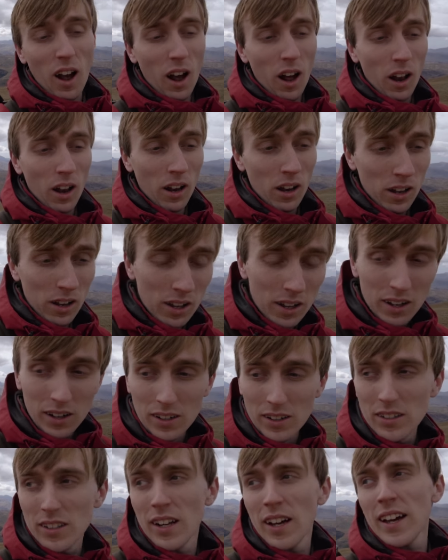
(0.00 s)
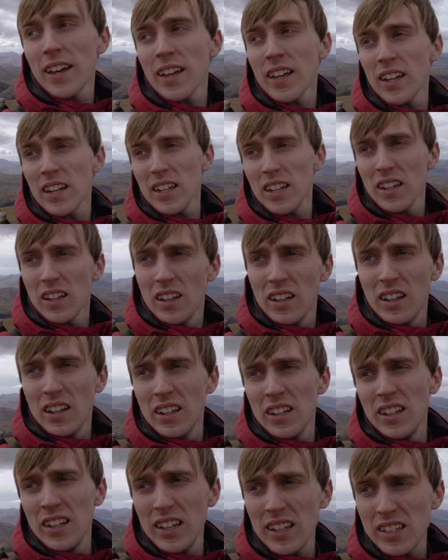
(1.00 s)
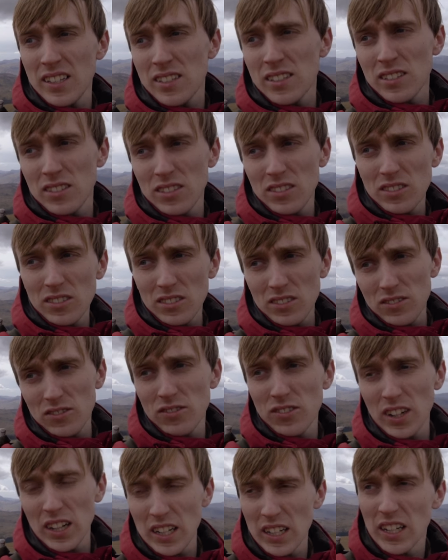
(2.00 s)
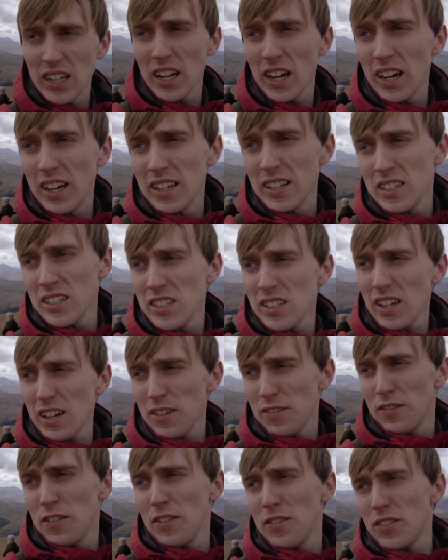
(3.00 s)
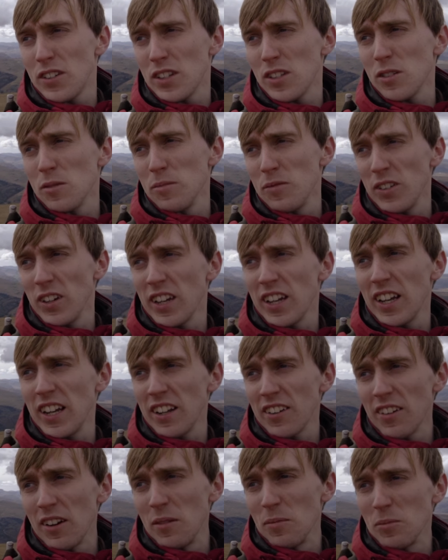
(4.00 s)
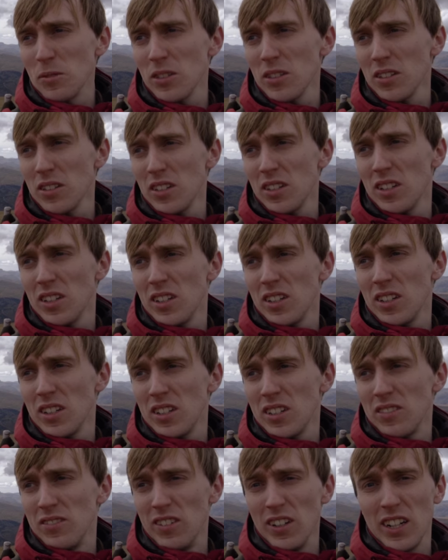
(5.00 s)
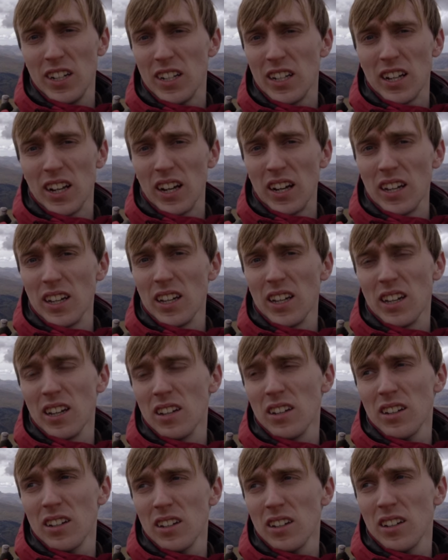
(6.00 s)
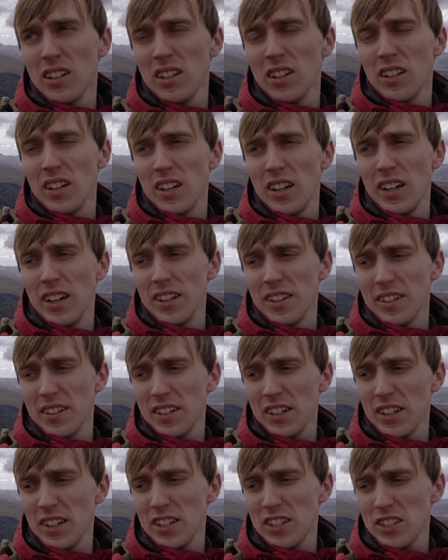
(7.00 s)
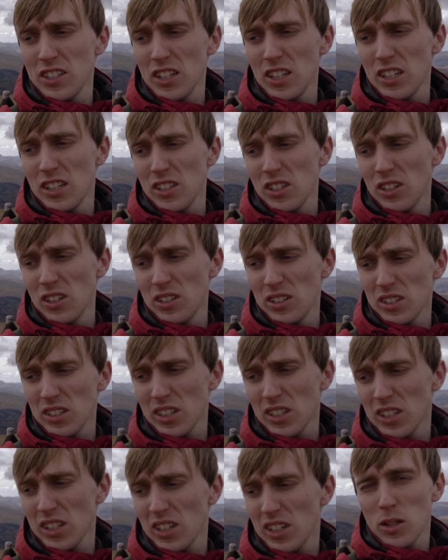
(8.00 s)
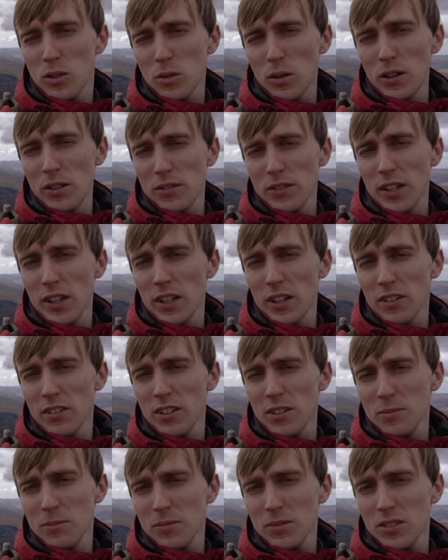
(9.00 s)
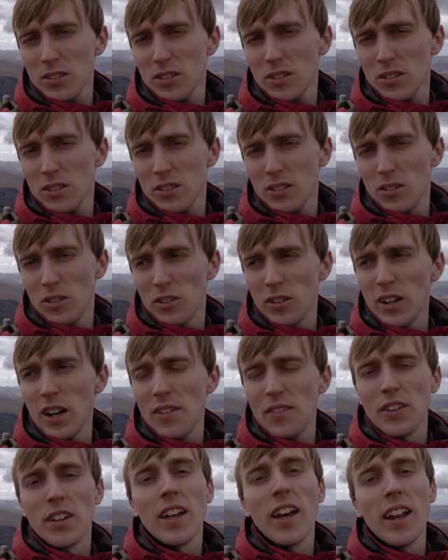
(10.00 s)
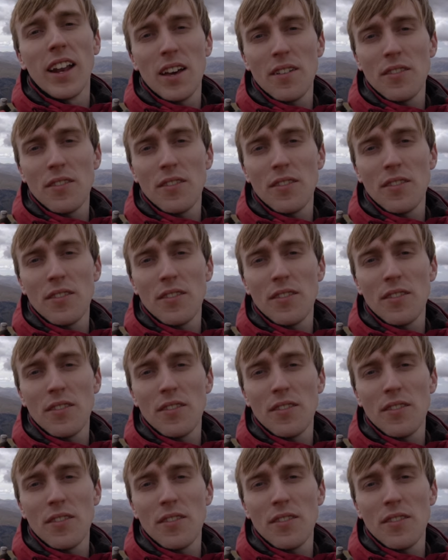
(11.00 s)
a lot. Like, Lily's really light. She's like 50 something kilograms. Really light. And she took 12 kilograms. Or 11